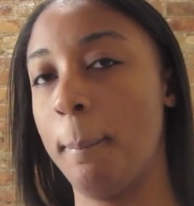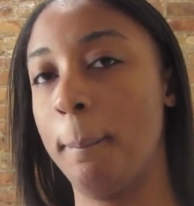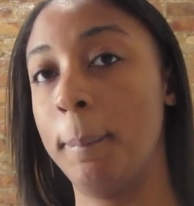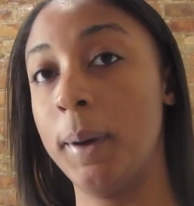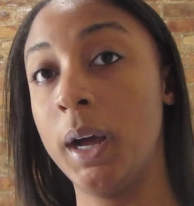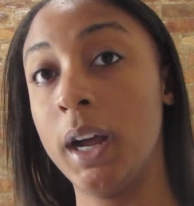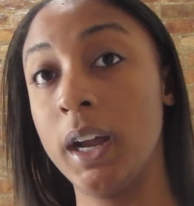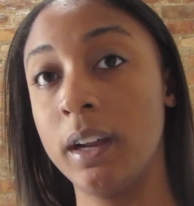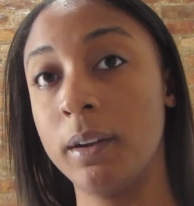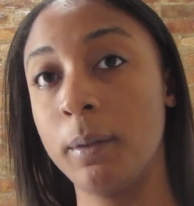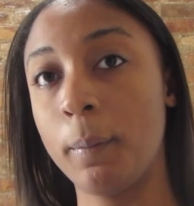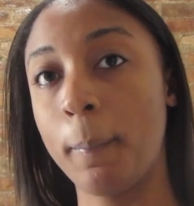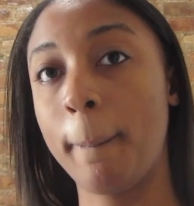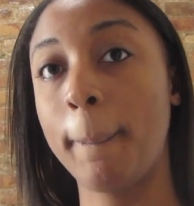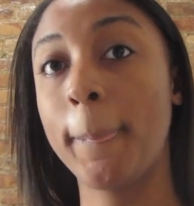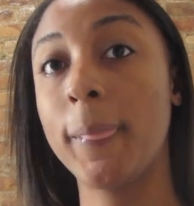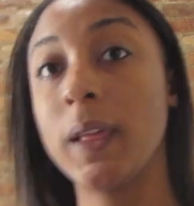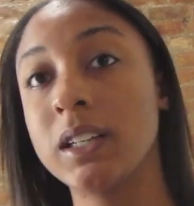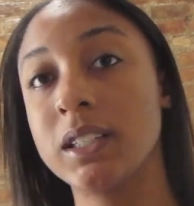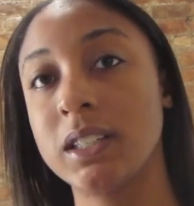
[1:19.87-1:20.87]
but
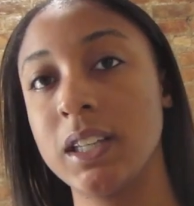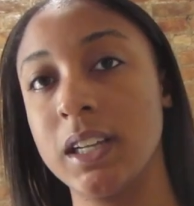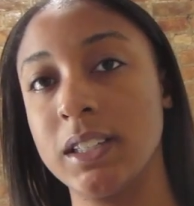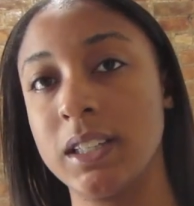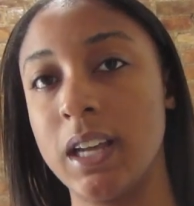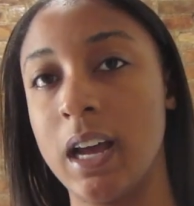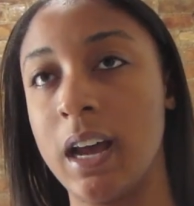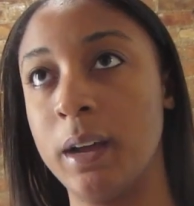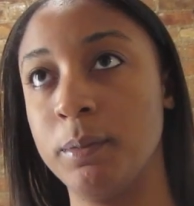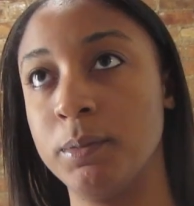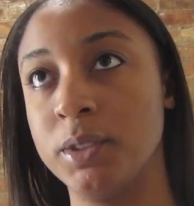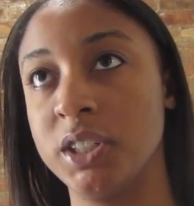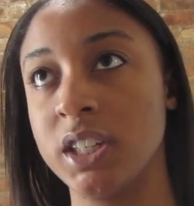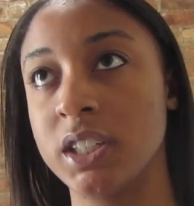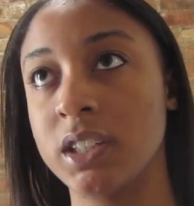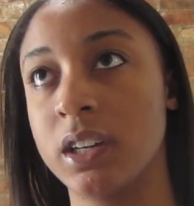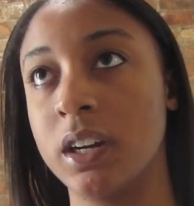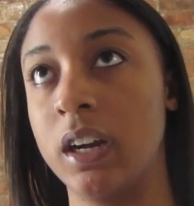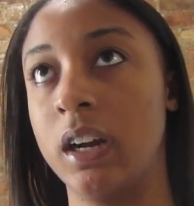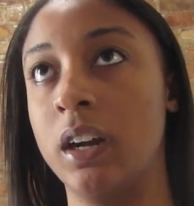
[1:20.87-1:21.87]
since I'm
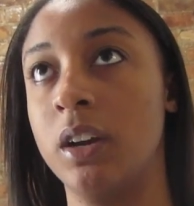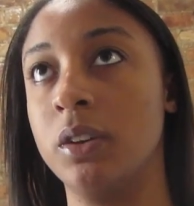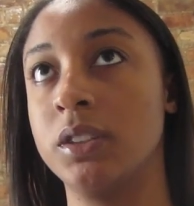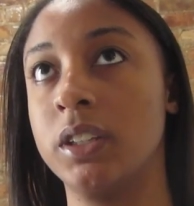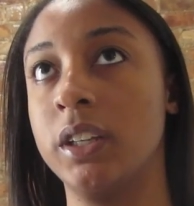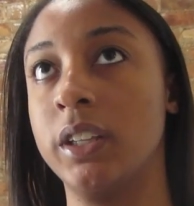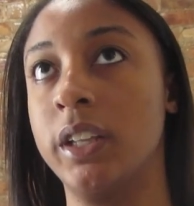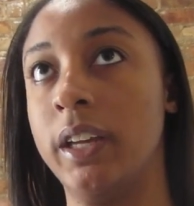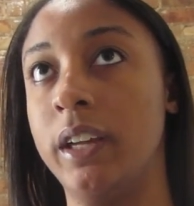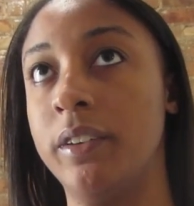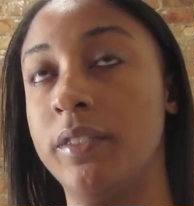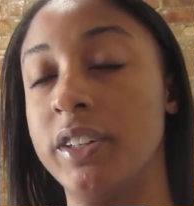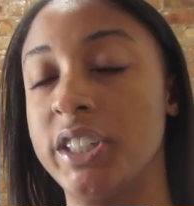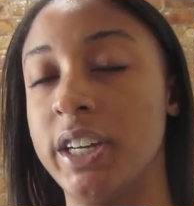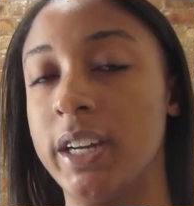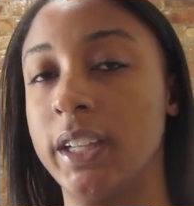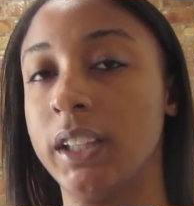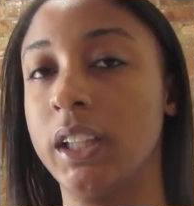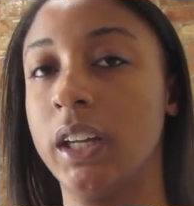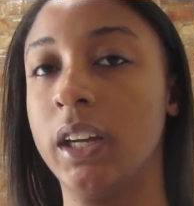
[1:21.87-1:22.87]
just gonna go to the Eva
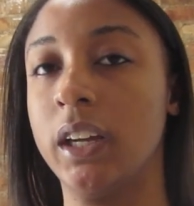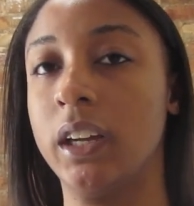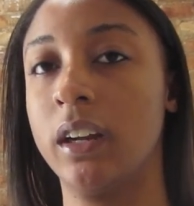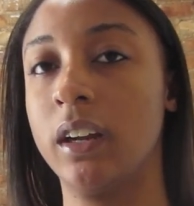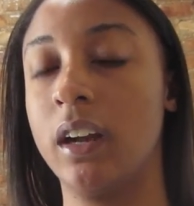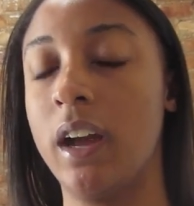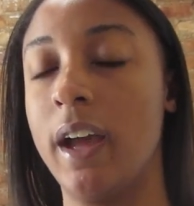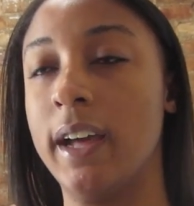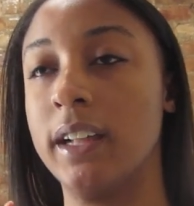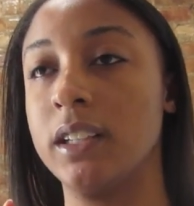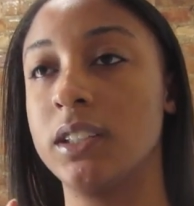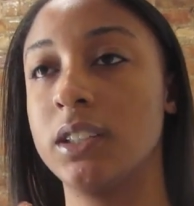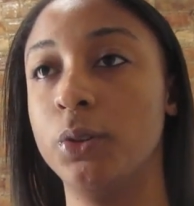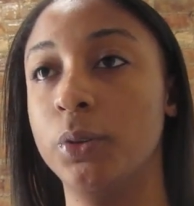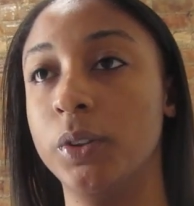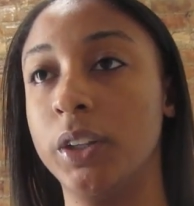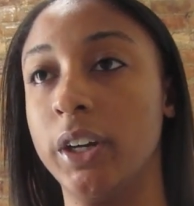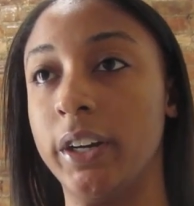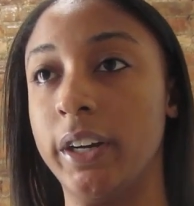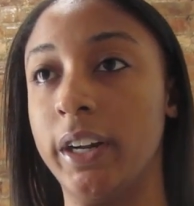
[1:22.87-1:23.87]
Chen thing at
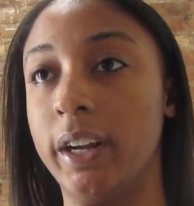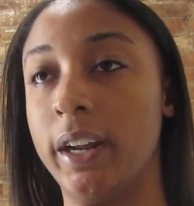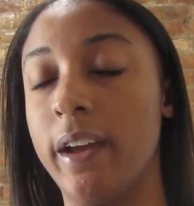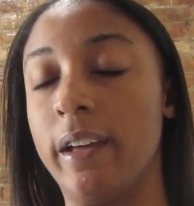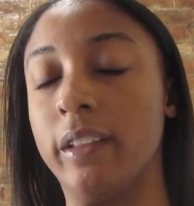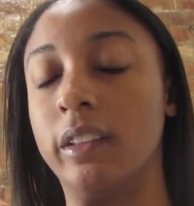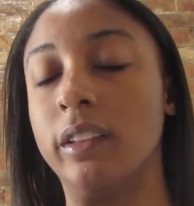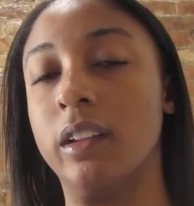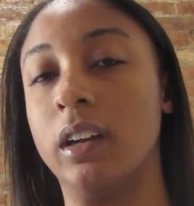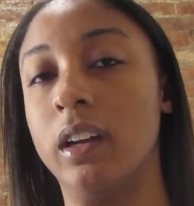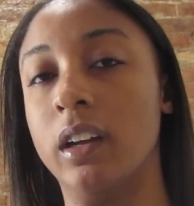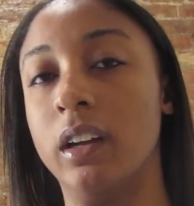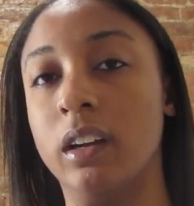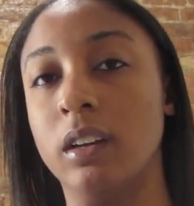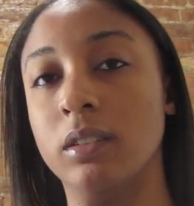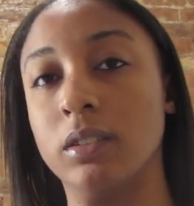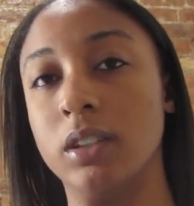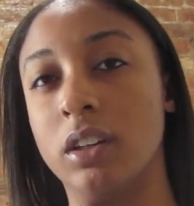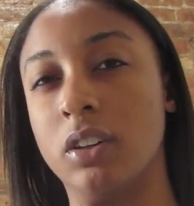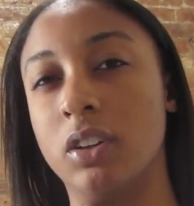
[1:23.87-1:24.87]
2:30 and then
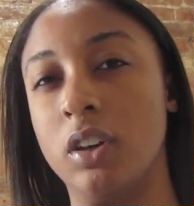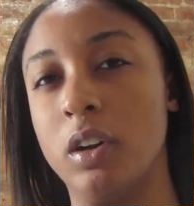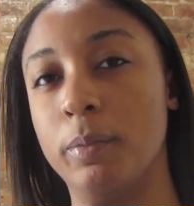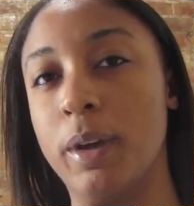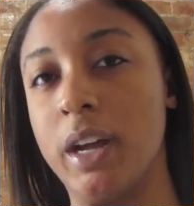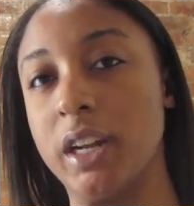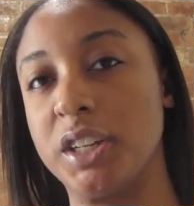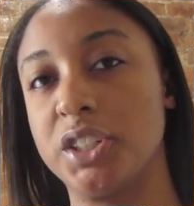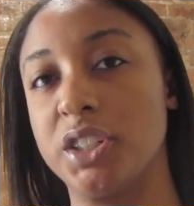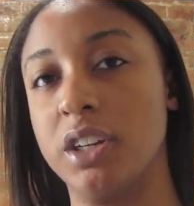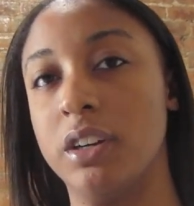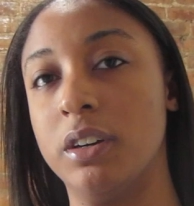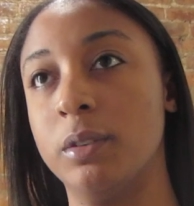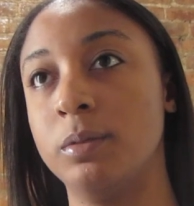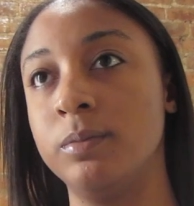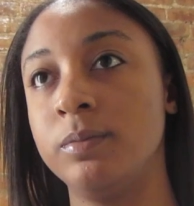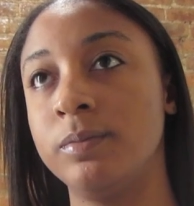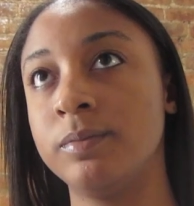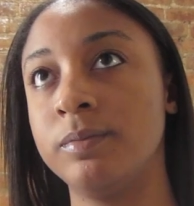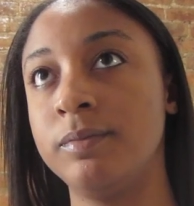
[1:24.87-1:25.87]
go to the Chromat
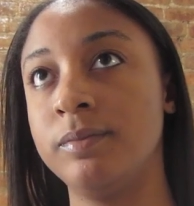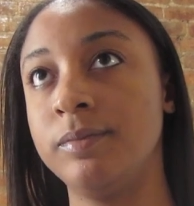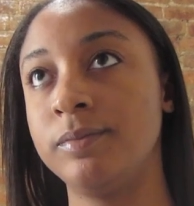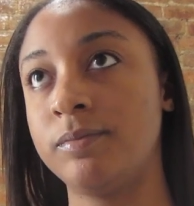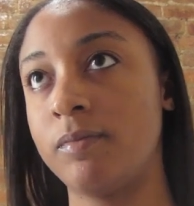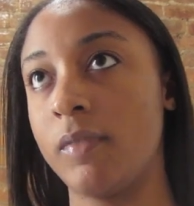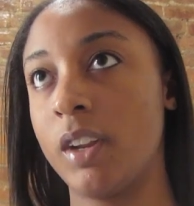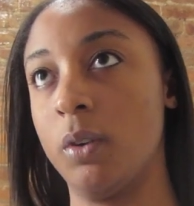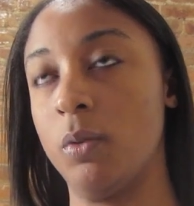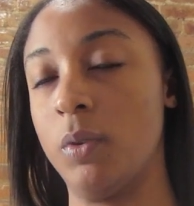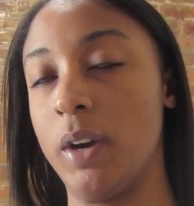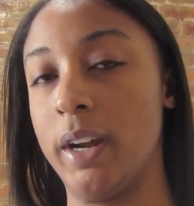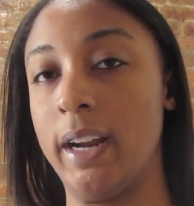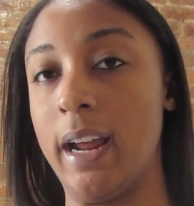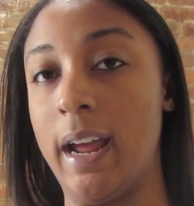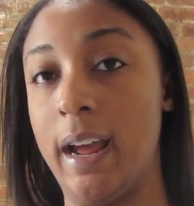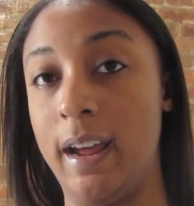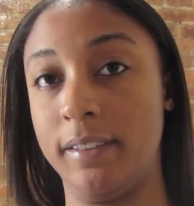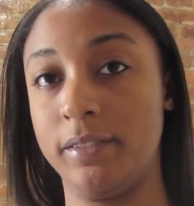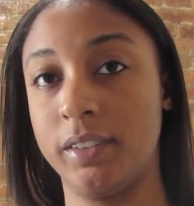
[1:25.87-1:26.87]
show
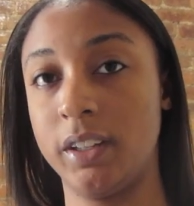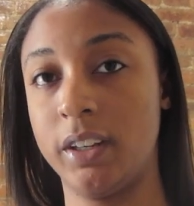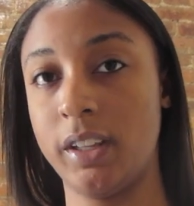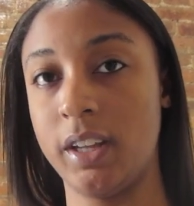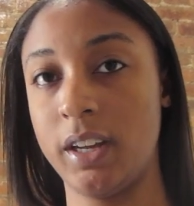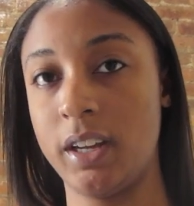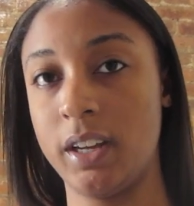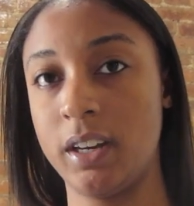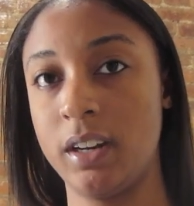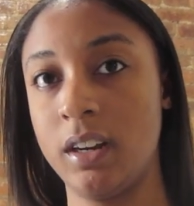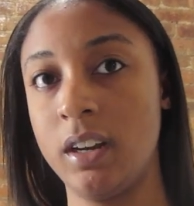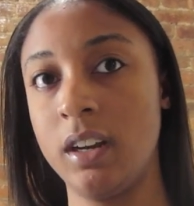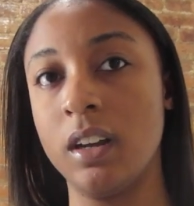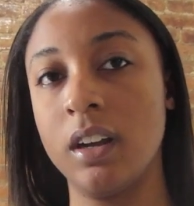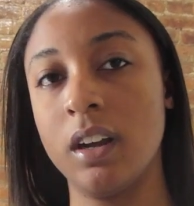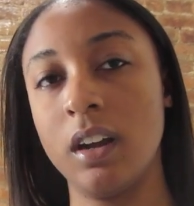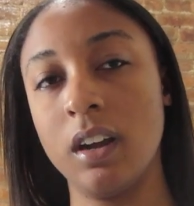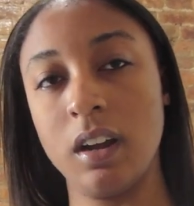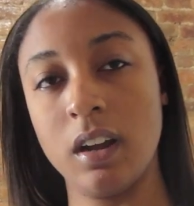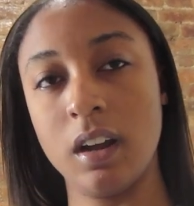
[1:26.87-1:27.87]
right after that
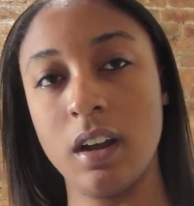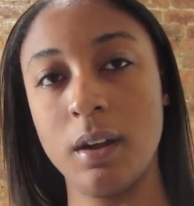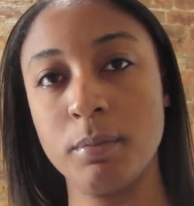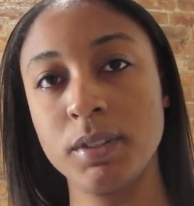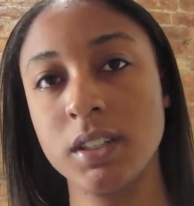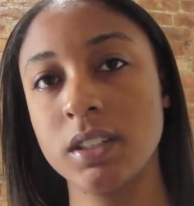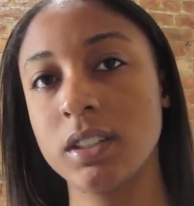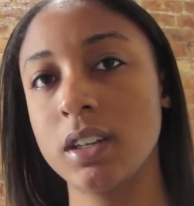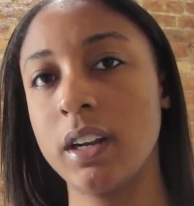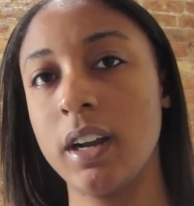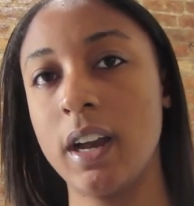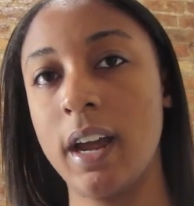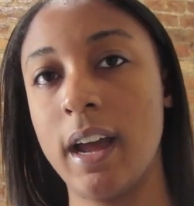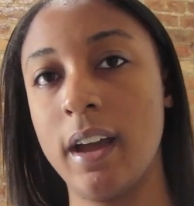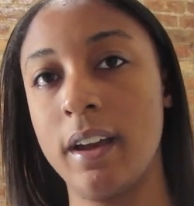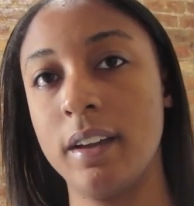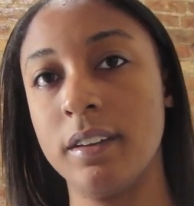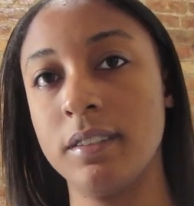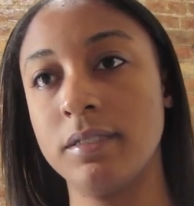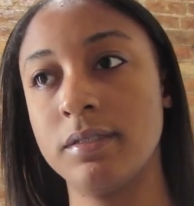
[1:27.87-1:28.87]
I'm just gonna
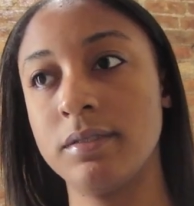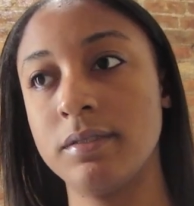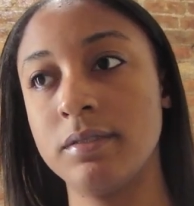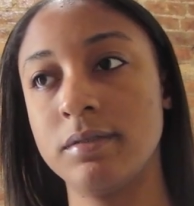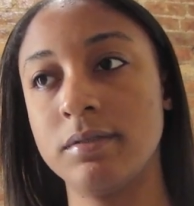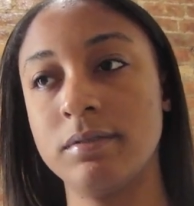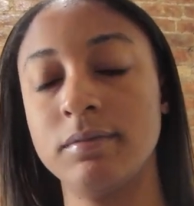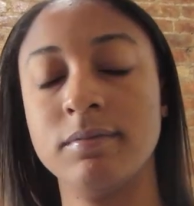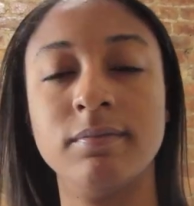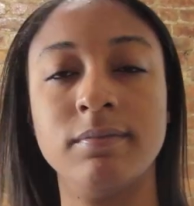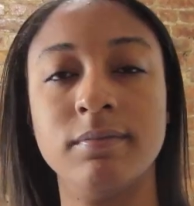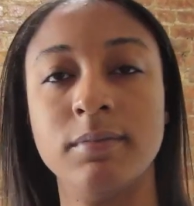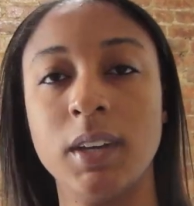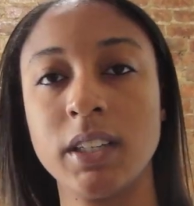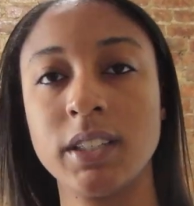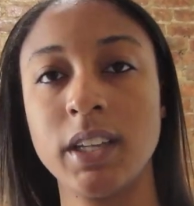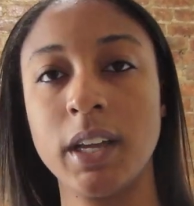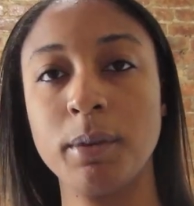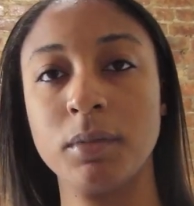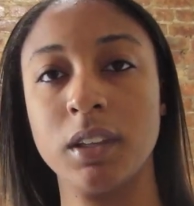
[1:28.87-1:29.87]
have my
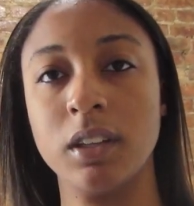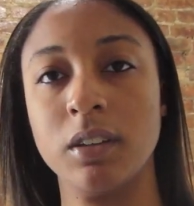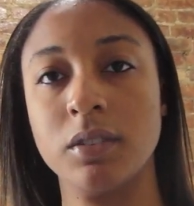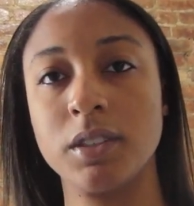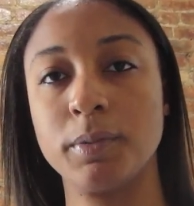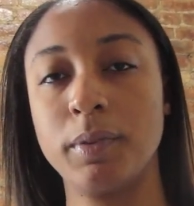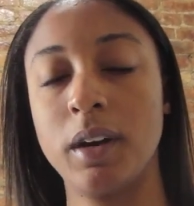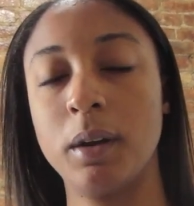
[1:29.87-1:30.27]
same clothes